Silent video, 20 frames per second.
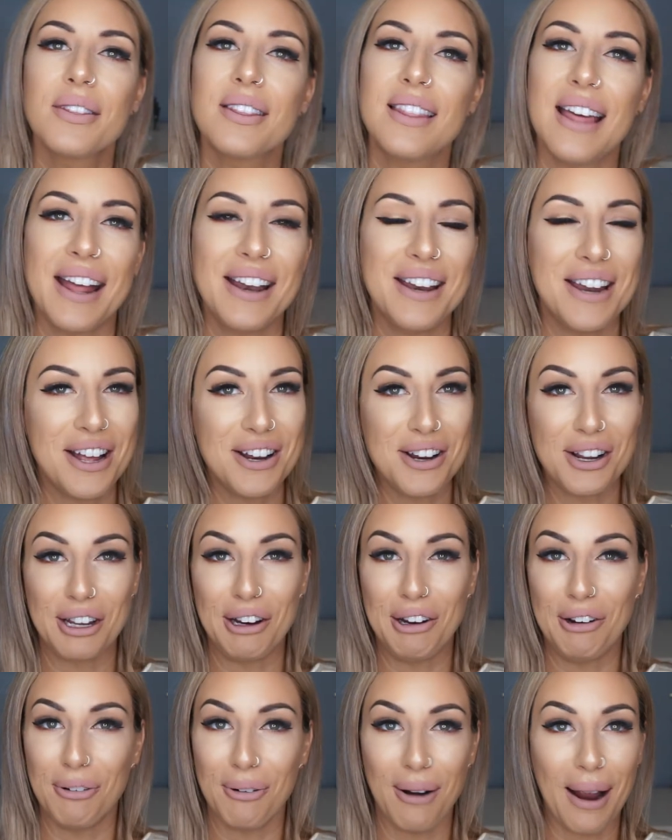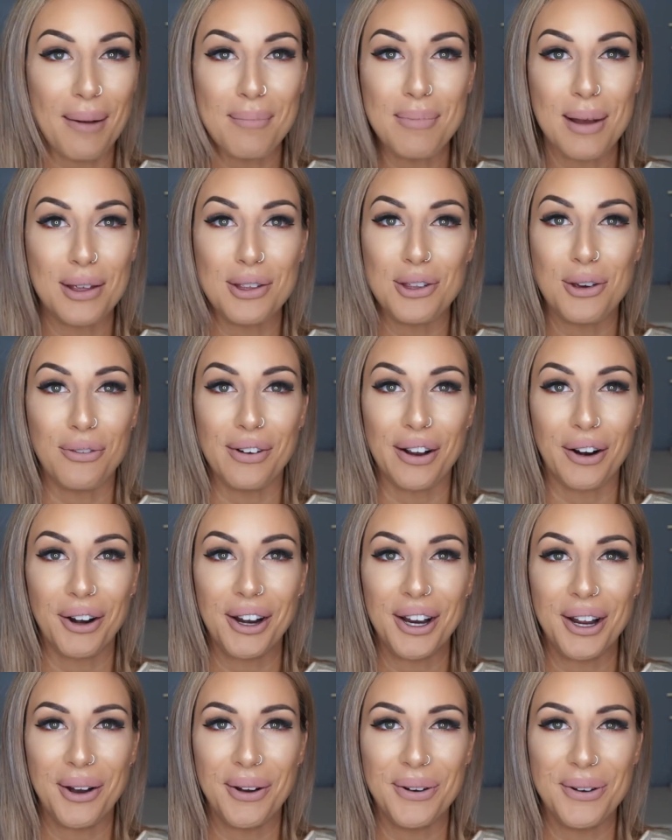then grab your
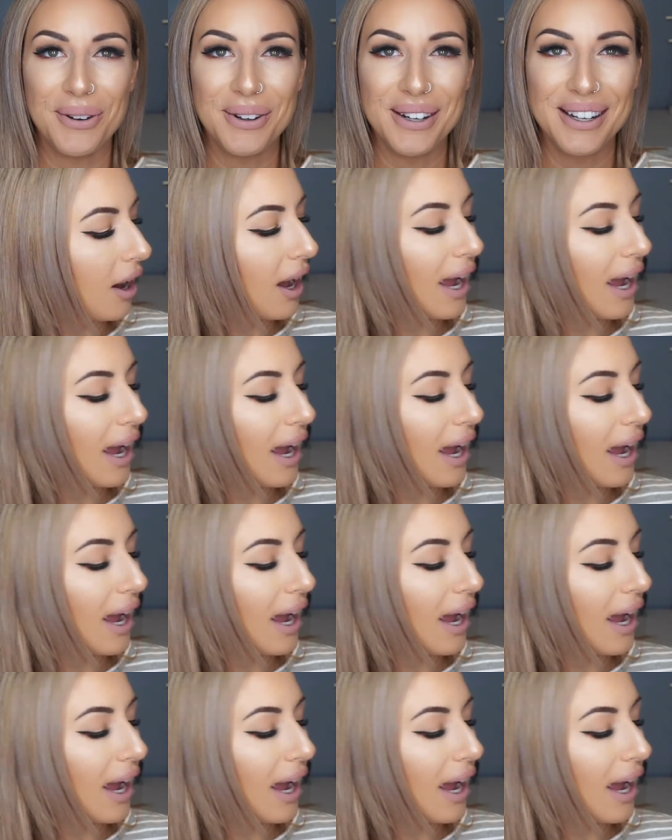very own.